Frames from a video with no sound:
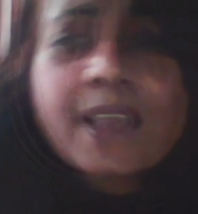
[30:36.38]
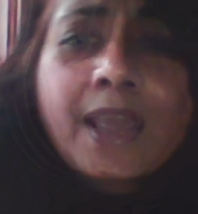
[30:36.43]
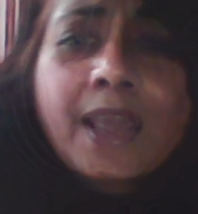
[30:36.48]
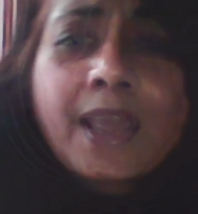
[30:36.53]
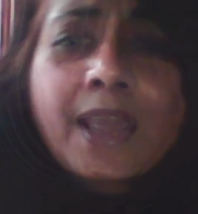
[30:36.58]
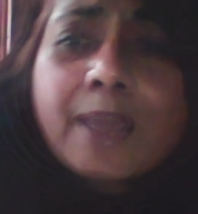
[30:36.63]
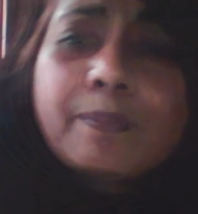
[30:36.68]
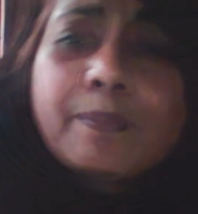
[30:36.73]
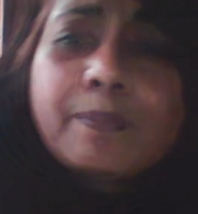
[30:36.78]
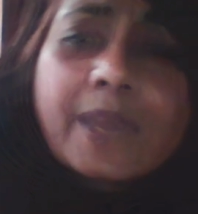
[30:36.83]

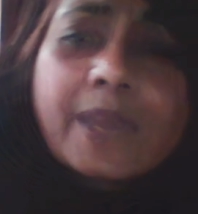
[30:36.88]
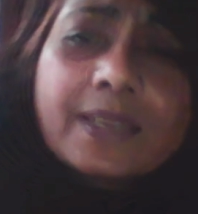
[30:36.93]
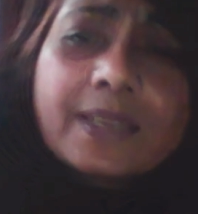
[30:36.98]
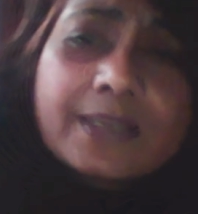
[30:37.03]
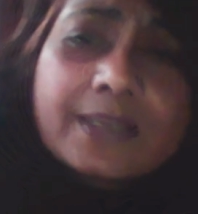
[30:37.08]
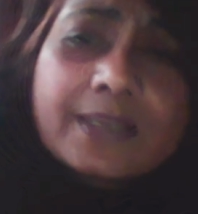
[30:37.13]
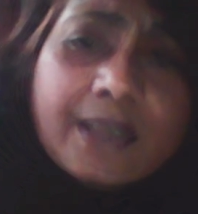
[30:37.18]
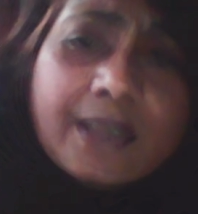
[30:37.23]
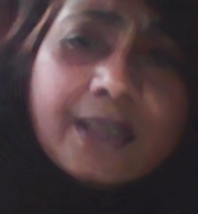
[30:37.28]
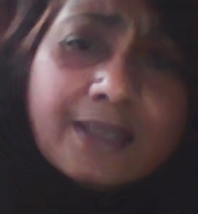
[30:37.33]

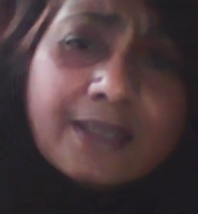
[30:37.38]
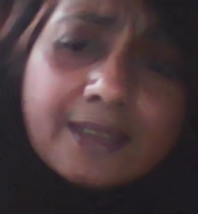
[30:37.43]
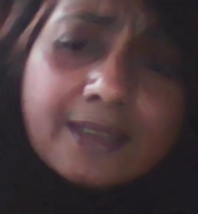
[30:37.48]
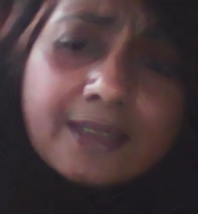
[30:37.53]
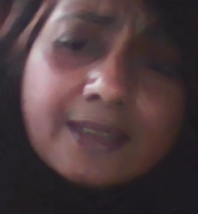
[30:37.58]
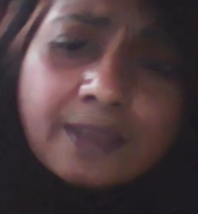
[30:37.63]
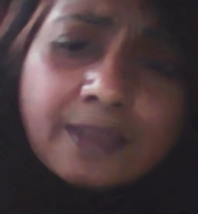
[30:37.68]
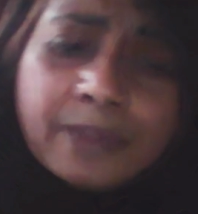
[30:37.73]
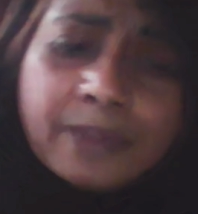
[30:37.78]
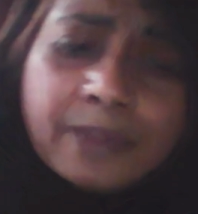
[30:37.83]
mentally
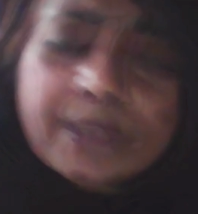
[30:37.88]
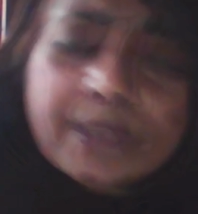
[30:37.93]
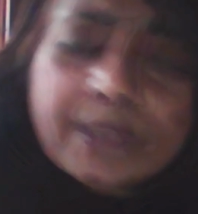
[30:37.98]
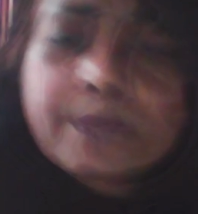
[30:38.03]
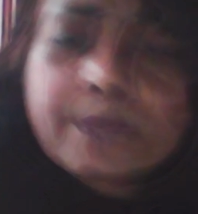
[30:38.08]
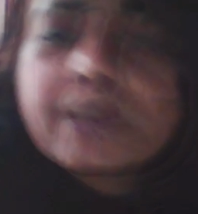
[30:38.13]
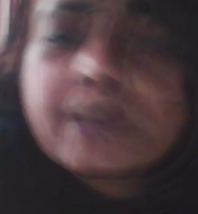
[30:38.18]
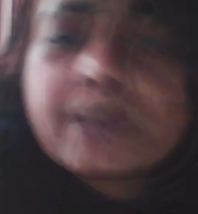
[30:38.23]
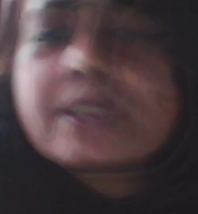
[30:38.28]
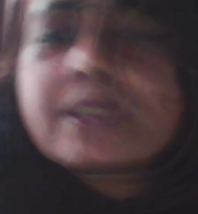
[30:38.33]
unstable. This
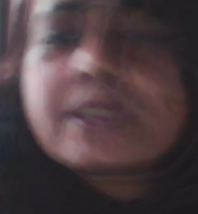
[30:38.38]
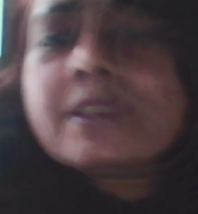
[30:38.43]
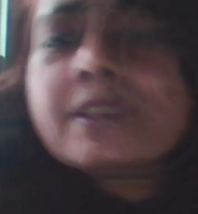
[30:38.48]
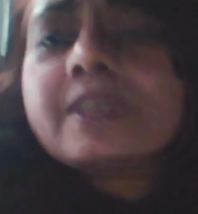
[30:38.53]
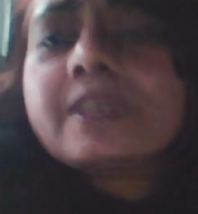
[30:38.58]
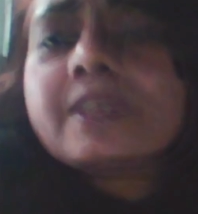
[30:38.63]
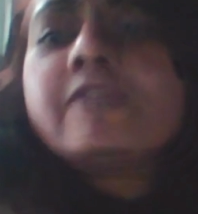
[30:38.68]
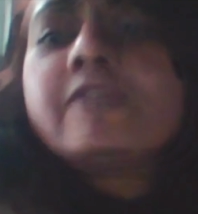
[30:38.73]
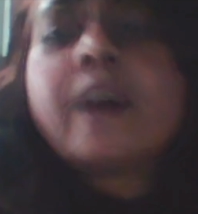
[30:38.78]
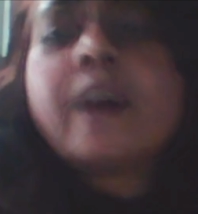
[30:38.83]
person is
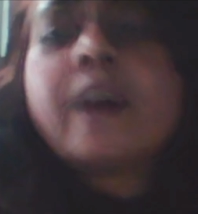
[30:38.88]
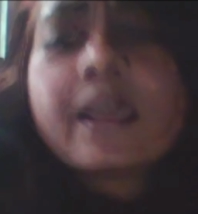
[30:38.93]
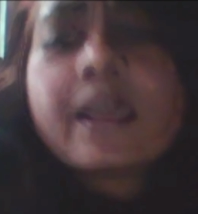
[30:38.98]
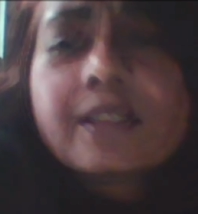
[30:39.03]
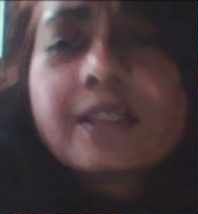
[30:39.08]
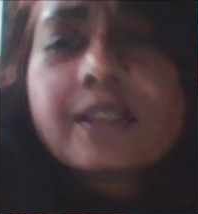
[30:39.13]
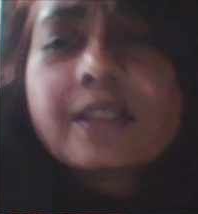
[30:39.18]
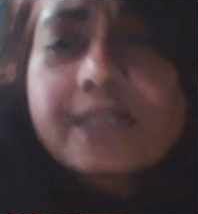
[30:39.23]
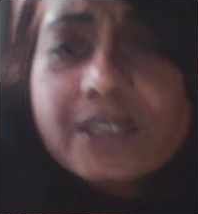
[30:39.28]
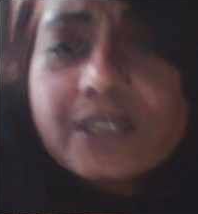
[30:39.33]
a
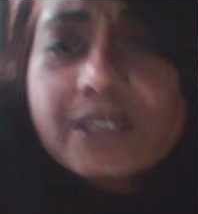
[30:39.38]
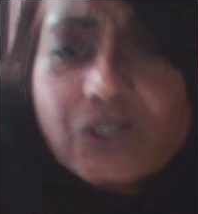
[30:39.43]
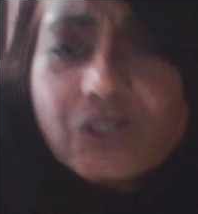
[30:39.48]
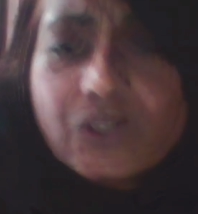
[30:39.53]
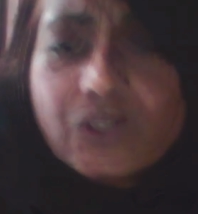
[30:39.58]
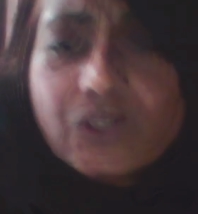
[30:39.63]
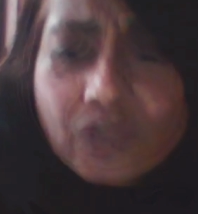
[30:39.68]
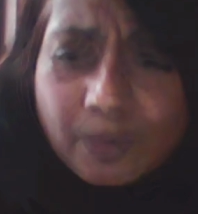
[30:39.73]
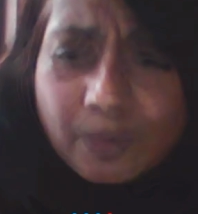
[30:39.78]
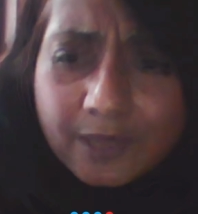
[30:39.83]
violent
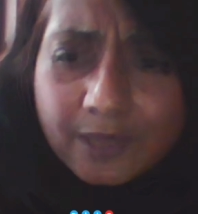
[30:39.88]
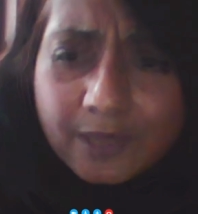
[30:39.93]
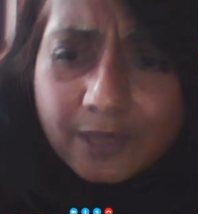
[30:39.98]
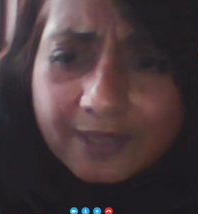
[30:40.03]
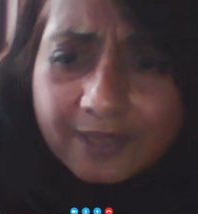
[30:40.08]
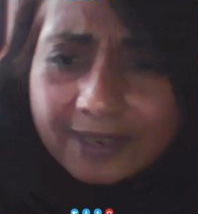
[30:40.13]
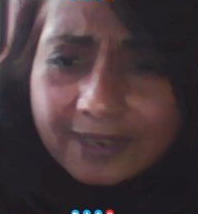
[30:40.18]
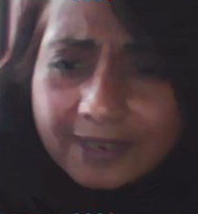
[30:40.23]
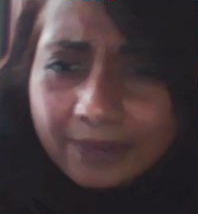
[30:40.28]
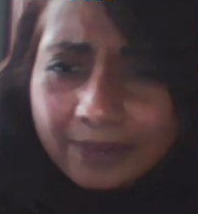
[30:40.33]

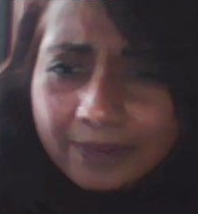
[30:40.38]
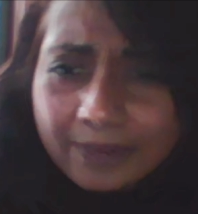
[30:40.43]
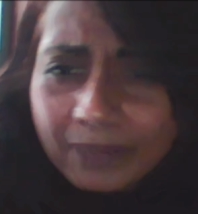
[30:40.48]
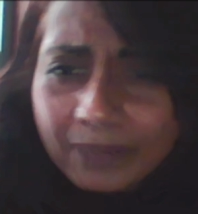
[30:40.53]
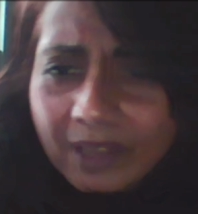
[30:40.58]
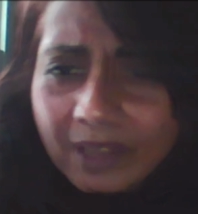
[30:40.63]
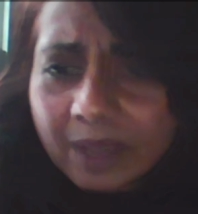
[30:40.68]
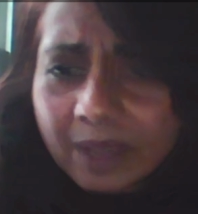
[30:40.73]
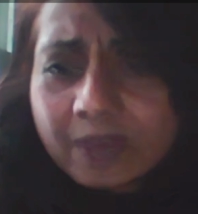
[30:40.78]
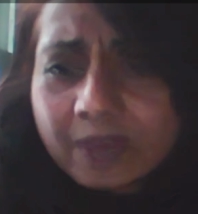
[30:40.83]
extremist.
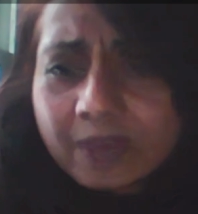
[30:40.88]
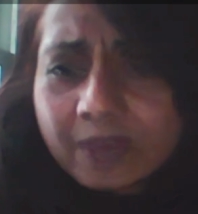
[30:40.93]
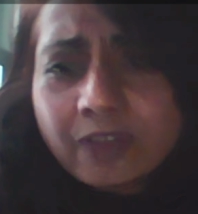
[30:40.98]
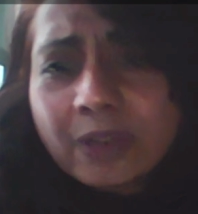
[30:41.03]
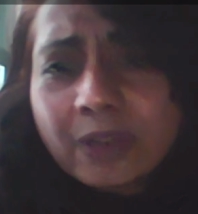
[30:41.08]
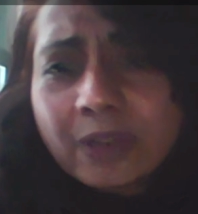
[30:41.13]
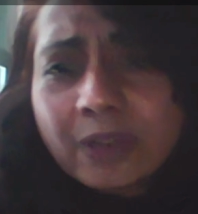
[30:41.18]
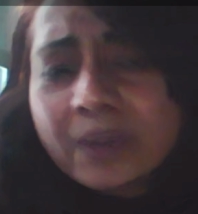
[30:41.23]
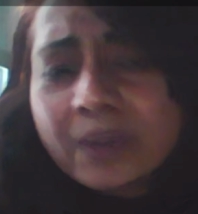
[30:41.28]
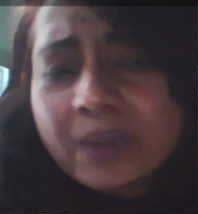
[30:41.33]
I mean, if you
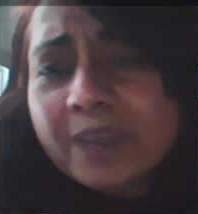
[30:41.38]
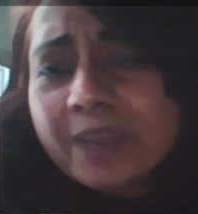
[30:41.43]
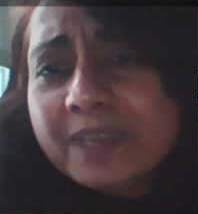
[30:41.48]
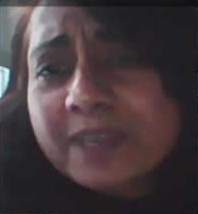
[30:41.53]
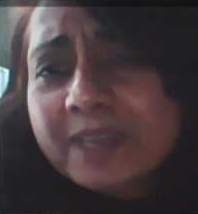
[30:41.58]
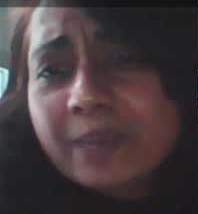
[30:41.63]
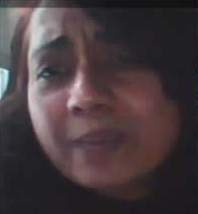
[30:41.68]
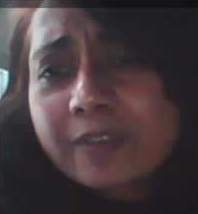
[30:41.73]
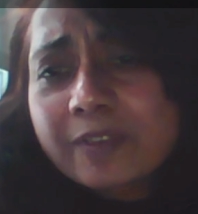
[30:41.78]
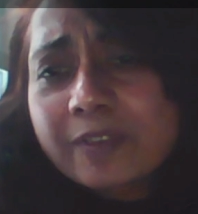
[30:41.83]
look right.
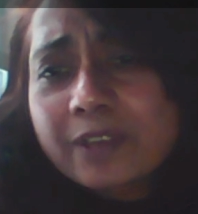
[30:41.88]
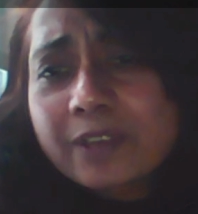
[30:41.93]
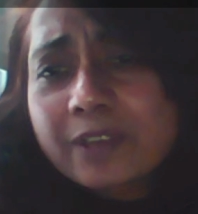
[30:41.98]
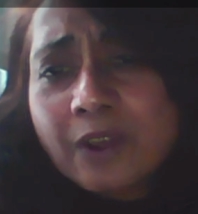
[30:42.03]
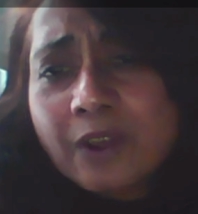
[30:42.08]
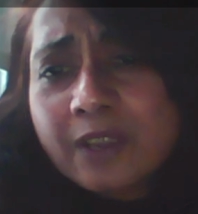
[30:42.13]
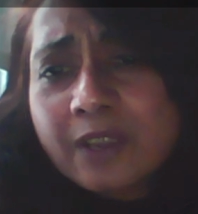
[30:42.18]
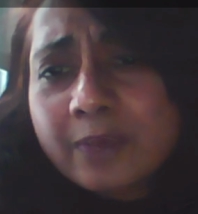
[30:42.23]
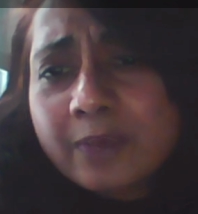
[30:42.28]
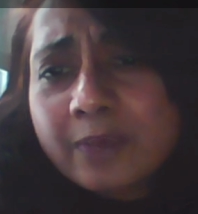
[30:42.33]
some of the
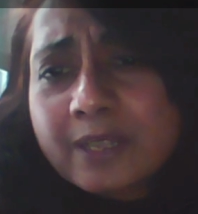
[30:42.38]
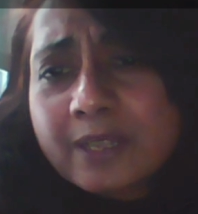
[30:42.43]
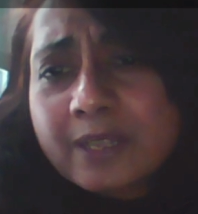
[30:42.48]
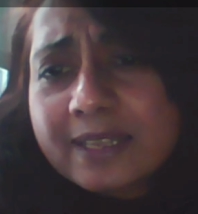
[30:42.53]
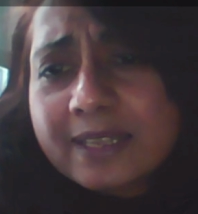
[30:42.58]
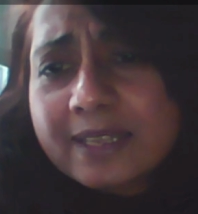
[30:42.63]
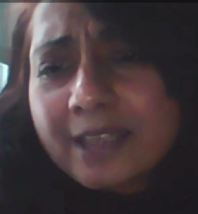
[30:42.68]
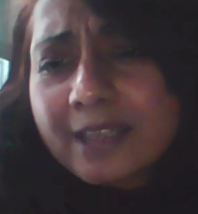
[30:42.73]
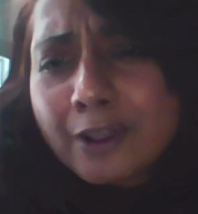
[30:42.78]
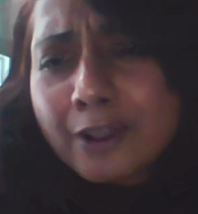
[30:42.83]
documents
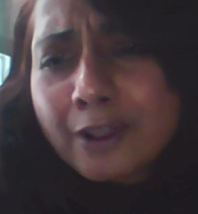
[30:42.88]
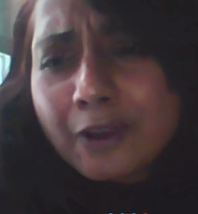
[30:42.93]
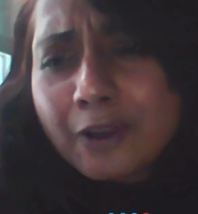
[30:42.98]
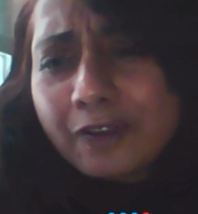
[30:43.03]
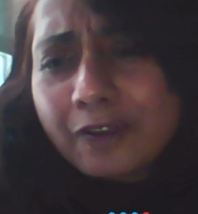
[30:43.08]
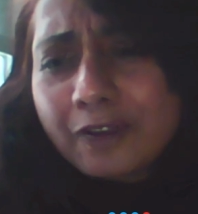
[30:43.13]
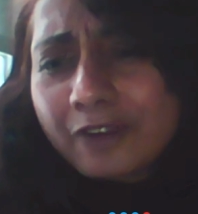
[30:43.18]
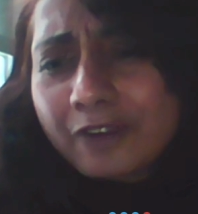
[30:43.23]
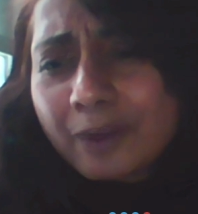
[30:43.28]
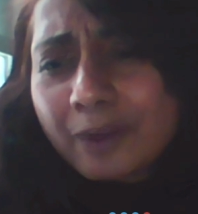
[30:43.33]

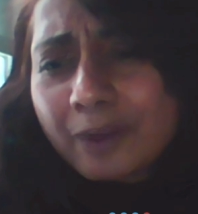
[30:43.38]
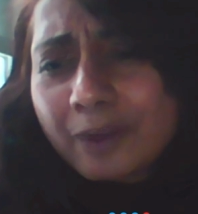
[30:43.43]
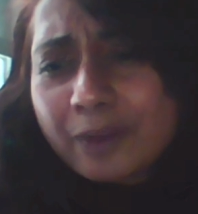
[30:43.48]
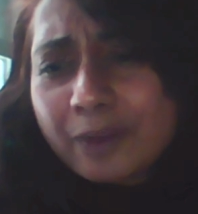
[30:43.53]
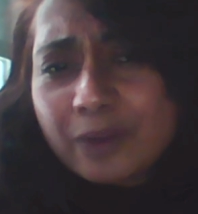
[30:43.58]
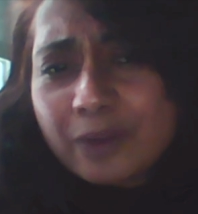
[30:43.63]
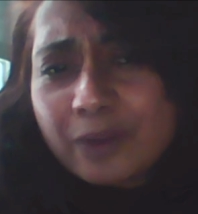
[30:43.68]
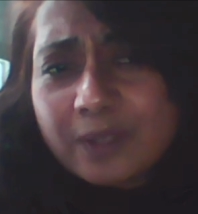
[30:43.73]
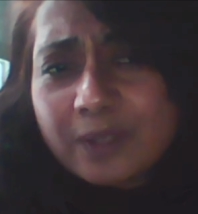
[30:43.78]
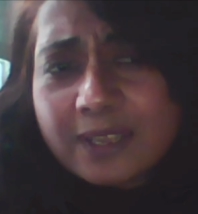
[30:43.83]
from you
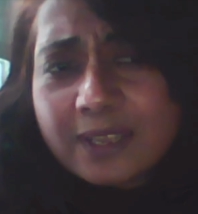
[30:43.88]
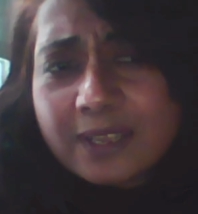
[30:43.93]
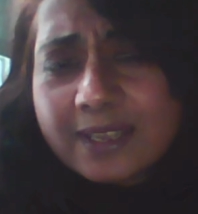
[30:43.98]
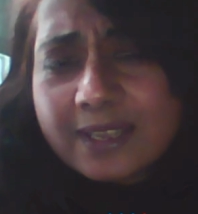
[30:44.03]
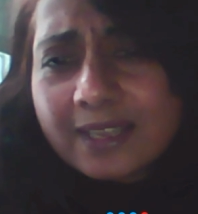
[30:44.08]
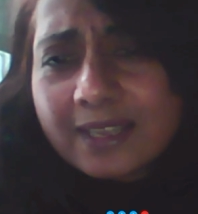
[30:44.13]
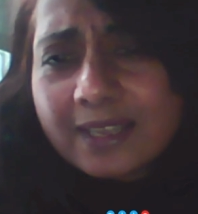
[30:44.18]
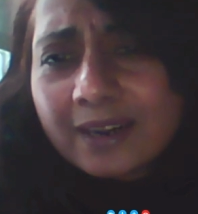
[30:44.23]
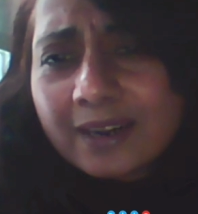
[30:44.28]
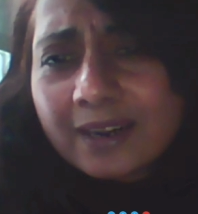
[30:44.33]
know these
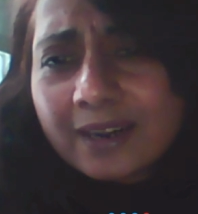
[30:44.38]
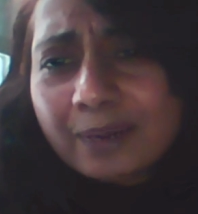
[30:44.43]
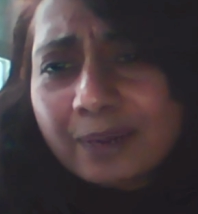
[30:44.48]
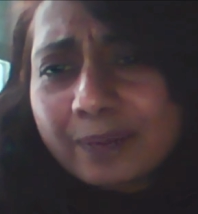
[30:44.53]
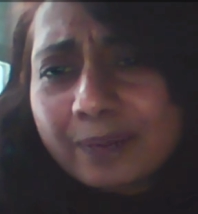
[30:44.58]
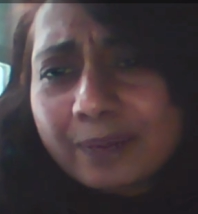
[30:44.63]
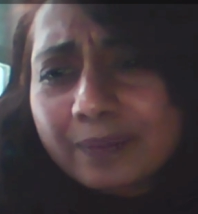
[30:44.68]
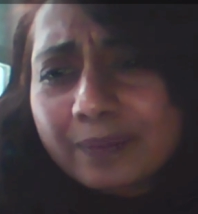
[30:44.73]
um,